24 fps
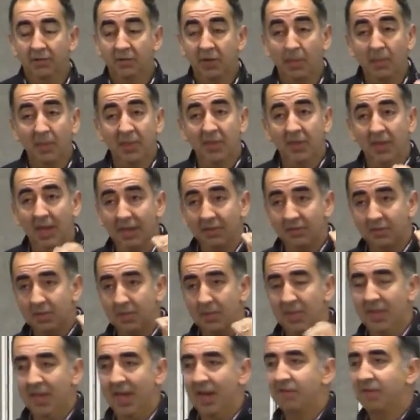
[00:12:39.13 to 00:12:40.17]
some of the
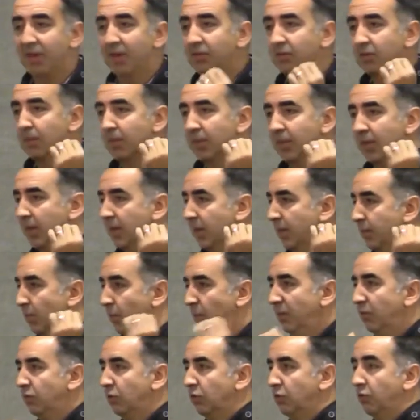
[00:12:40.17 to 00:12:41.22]
evidence, some of the
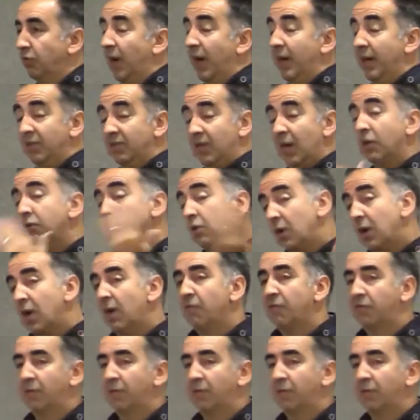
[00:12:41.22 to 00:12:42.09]
research findings also come